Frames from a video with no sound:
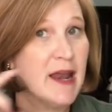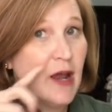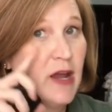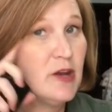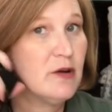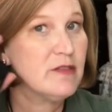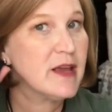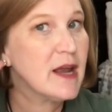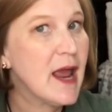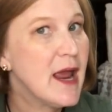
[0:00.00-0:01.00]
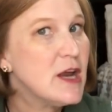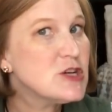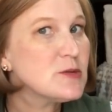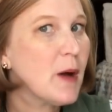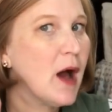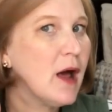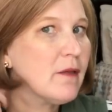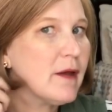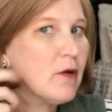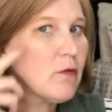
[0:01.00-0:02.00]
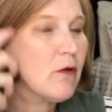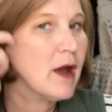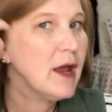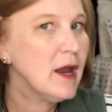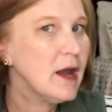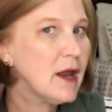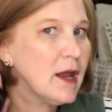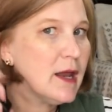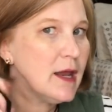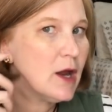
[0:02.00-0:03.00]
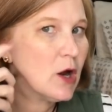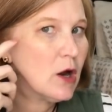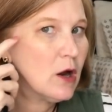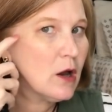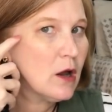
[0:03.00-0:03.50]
Now I do have like an age spot like right here